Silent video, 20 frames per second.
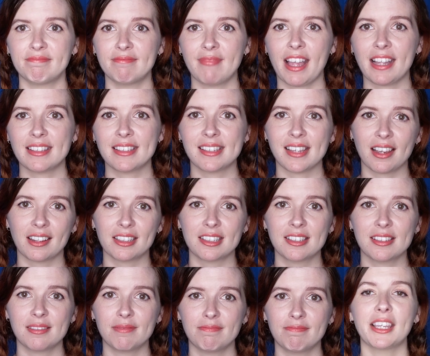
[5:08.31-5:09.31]
That
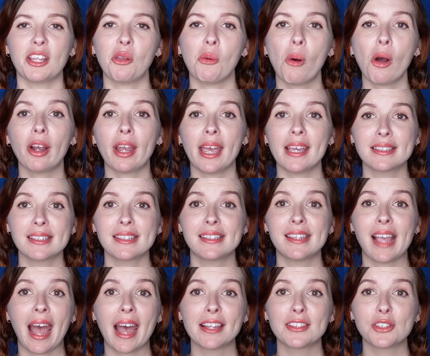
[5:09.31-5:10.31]
sucks. Kilowog has a
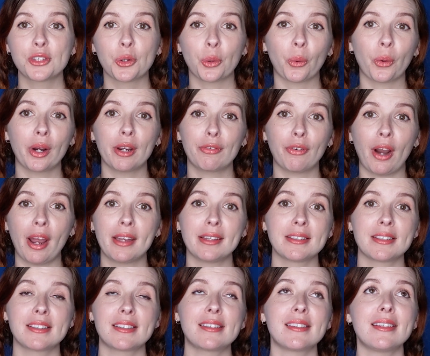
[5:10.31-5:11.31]
sad story,
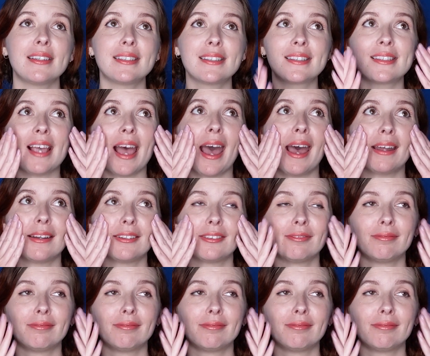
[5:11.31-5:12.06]
friends. It's sad.